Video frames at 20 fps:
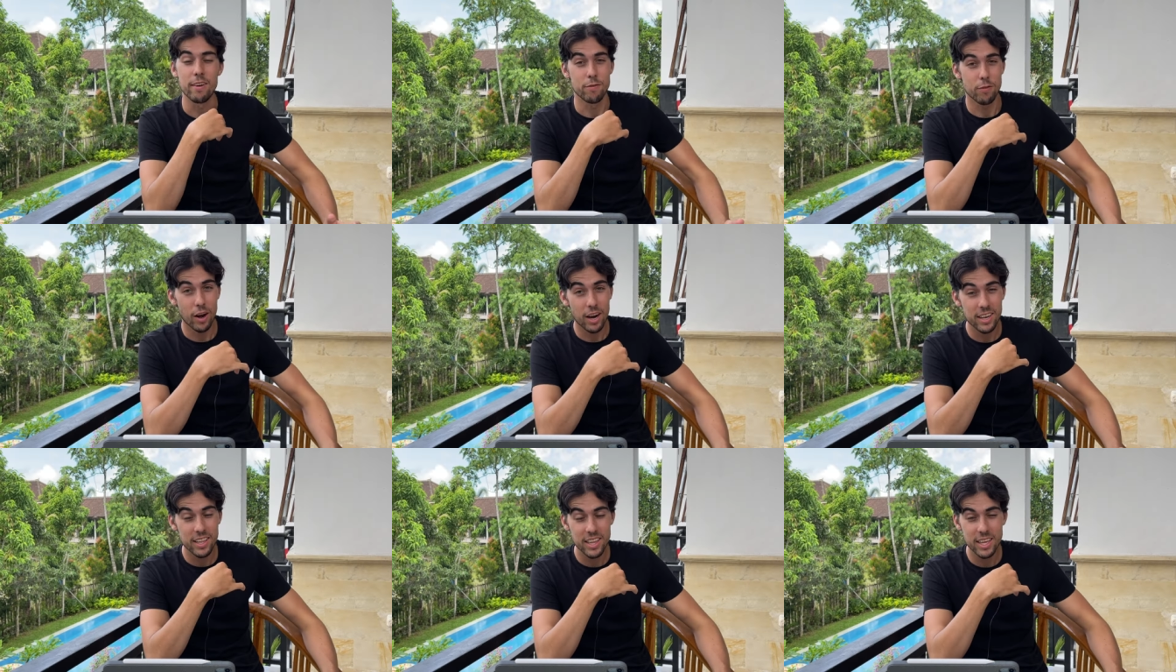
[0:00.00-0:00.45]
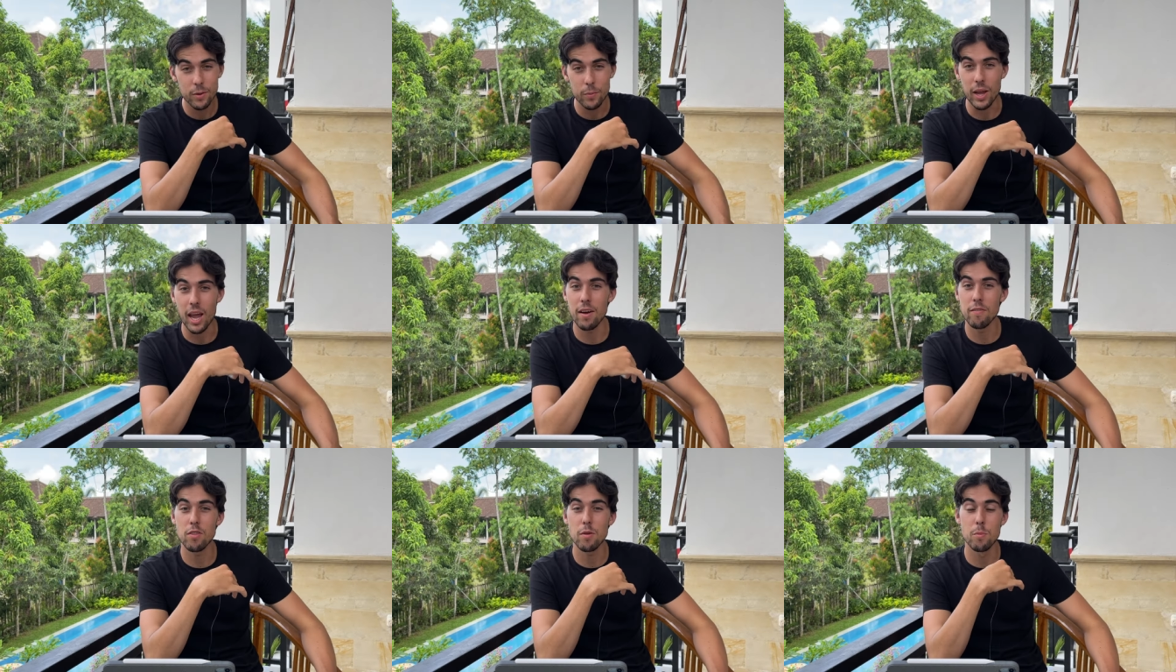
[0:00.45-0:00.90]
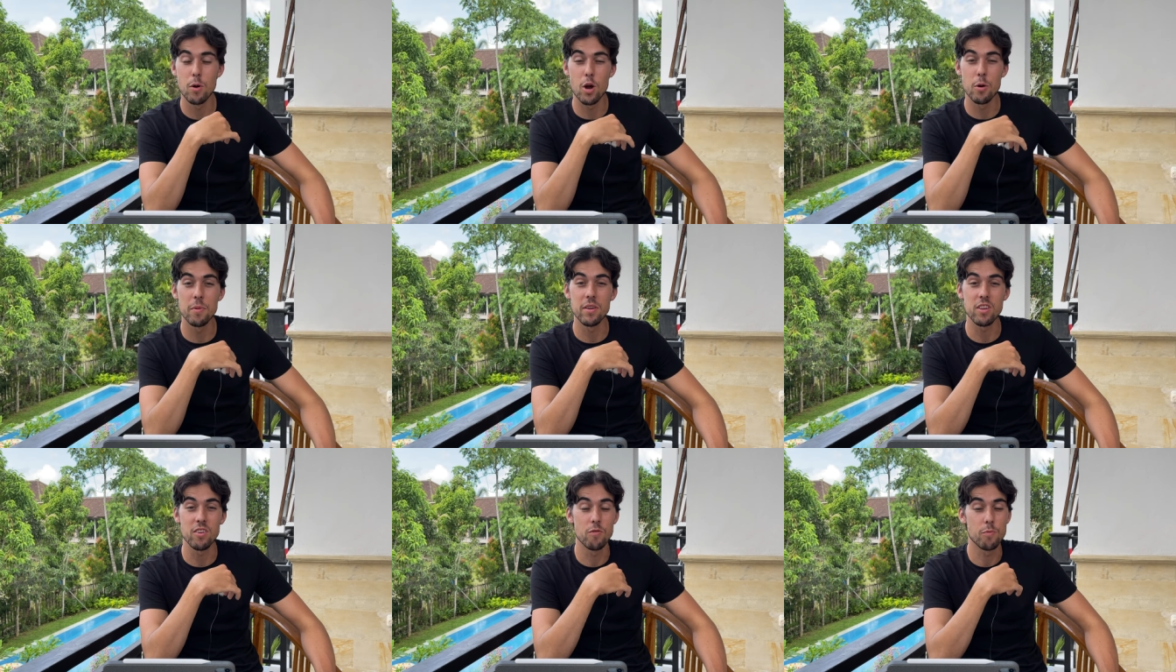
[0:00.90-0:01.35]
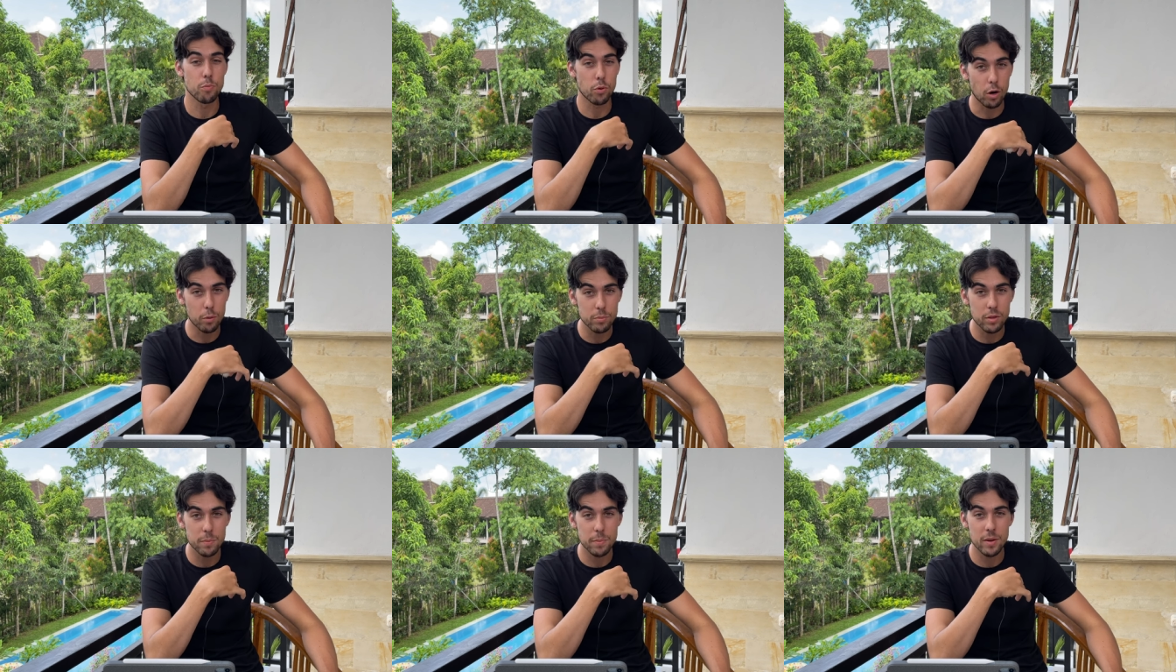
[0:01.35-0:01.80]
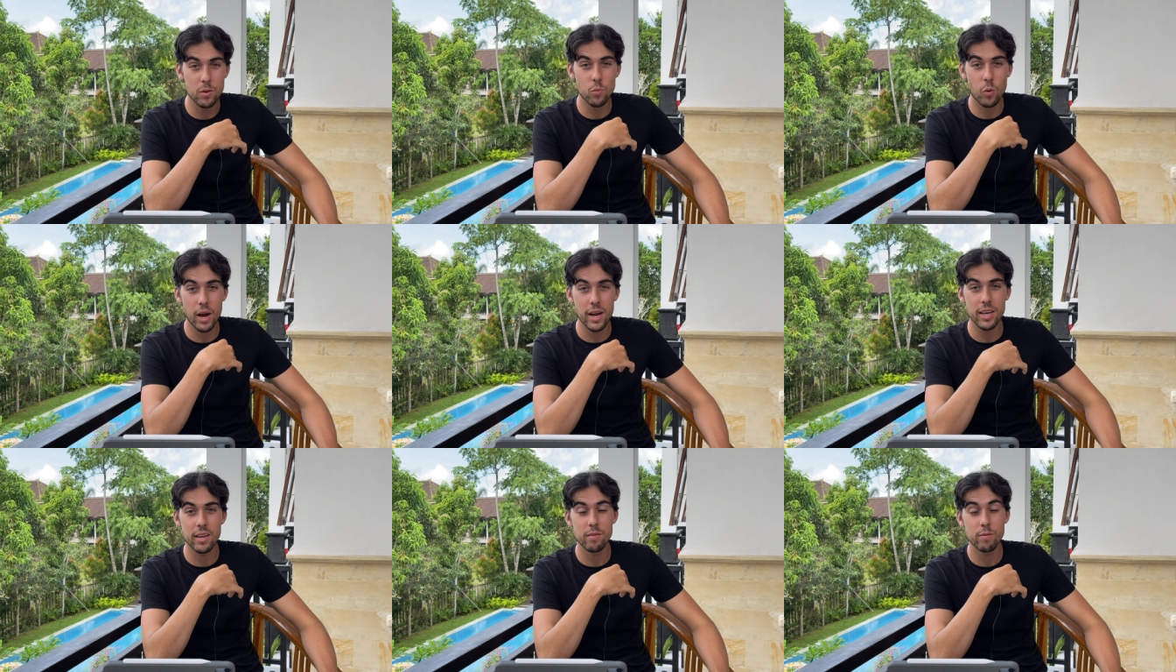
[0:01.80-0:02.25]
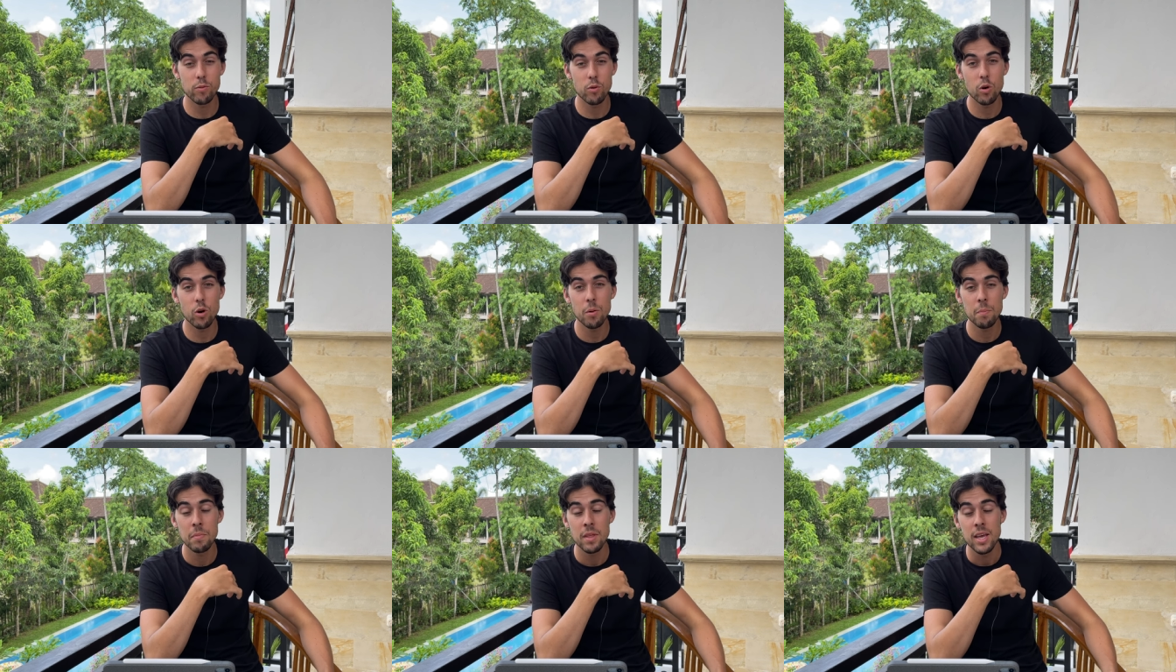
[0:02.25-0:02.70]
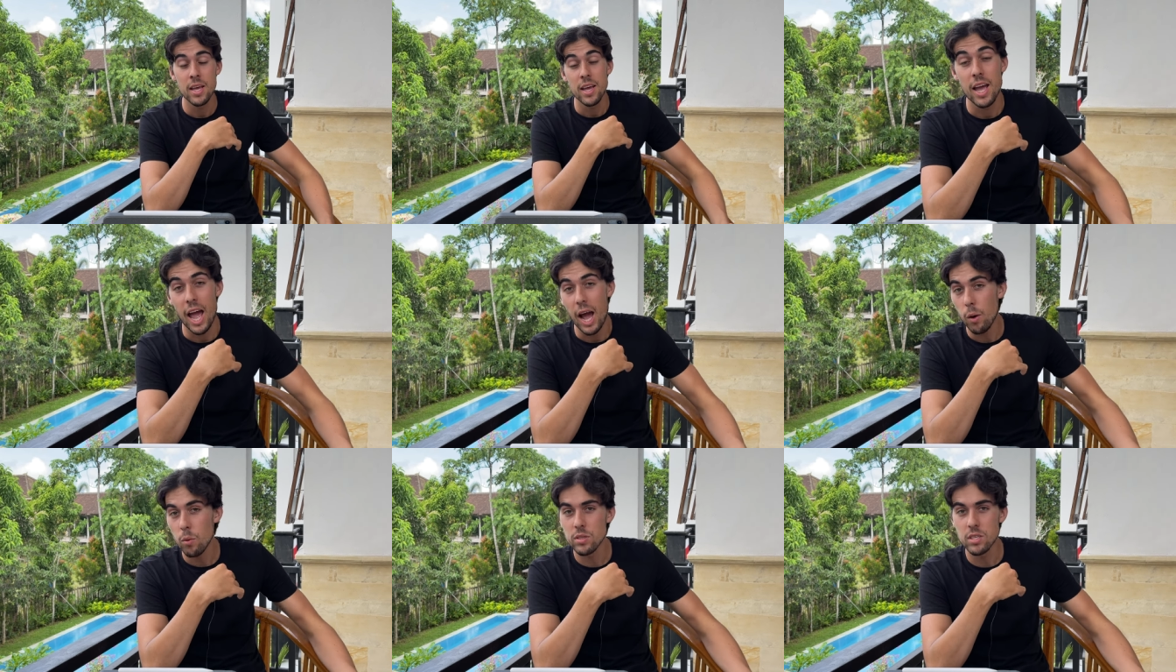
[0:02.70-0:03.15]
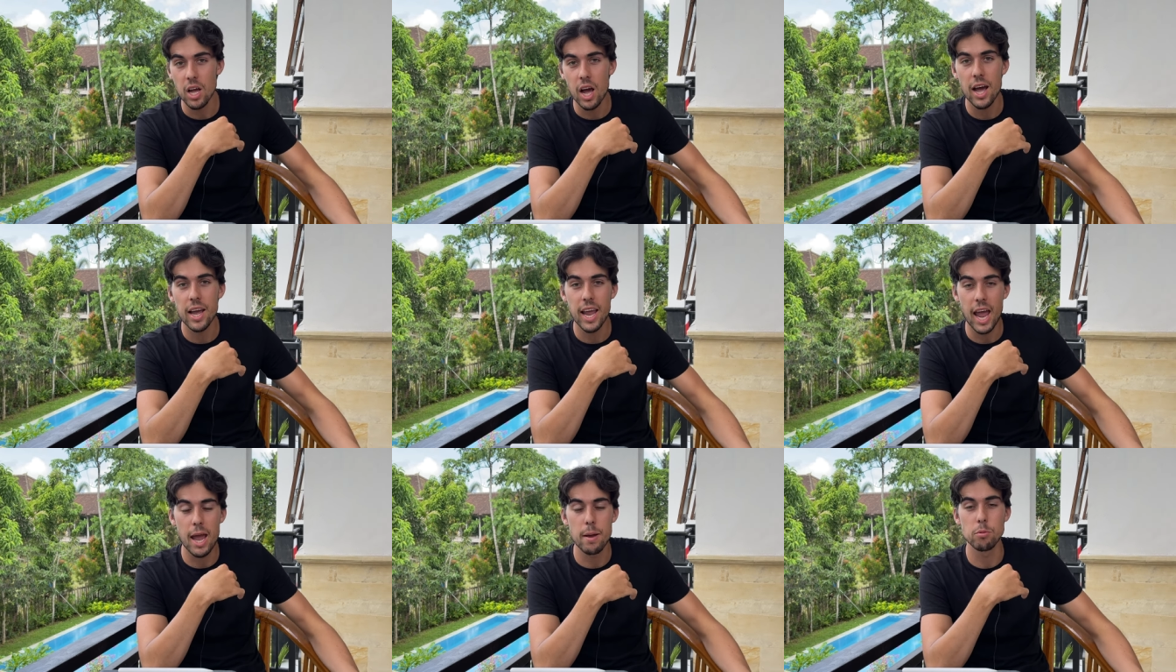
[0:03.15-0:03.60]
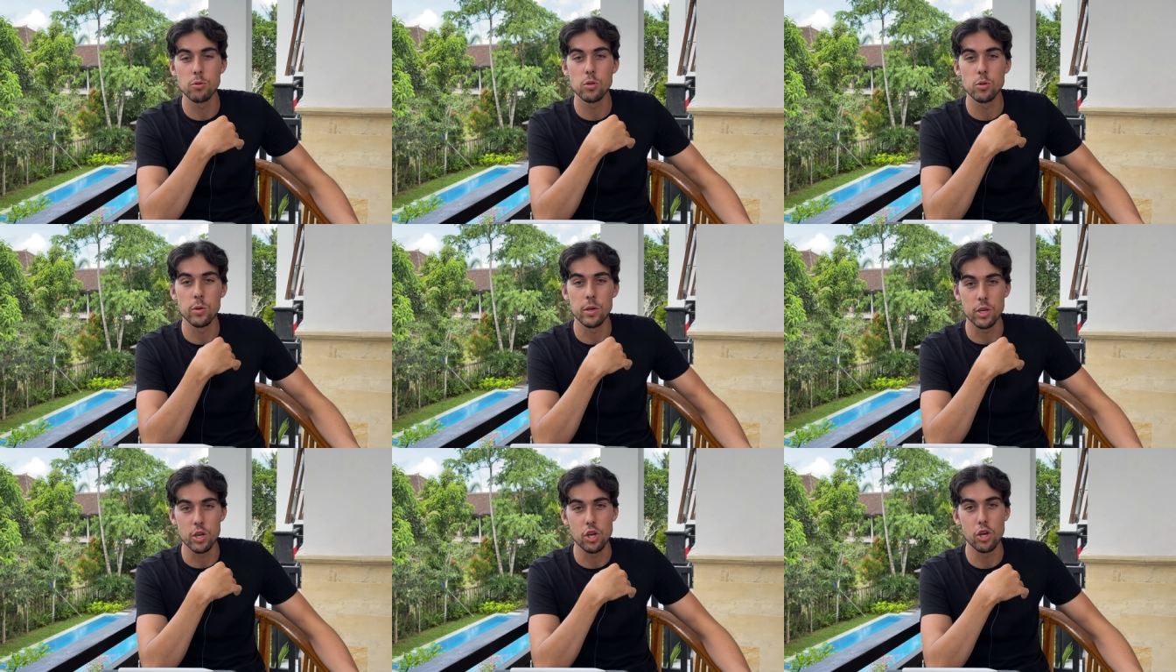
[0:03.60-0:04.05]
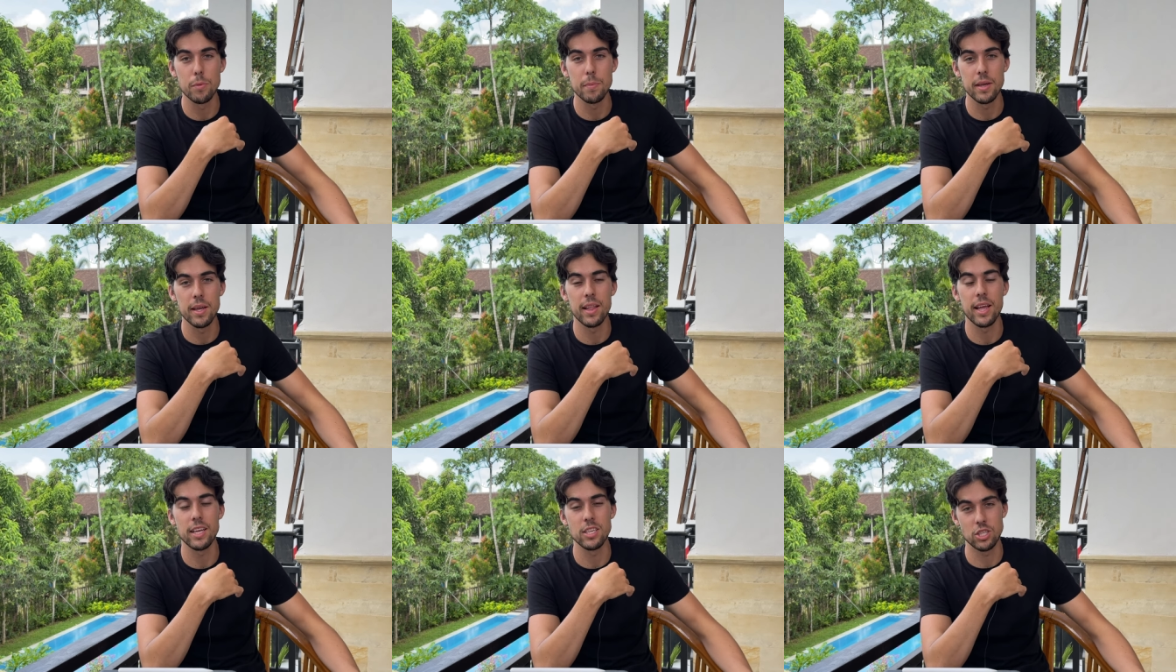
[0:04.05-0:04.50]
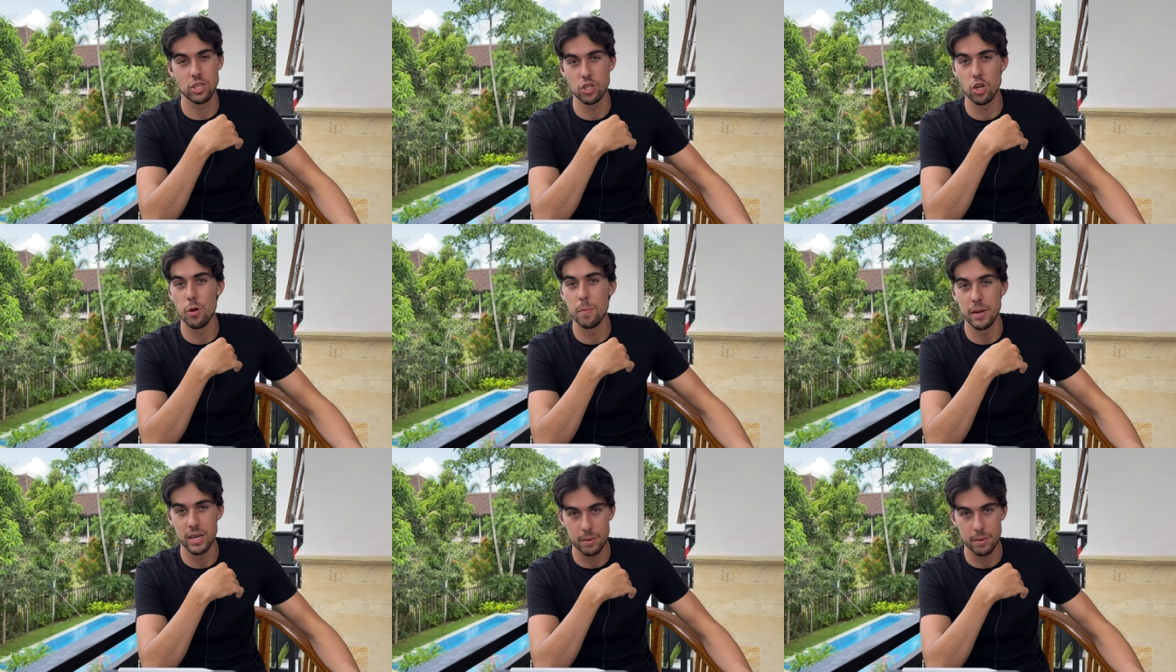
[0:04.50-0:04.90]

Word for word: finally, we have the moment you've probably been waiting for. How was I able to accumulate so many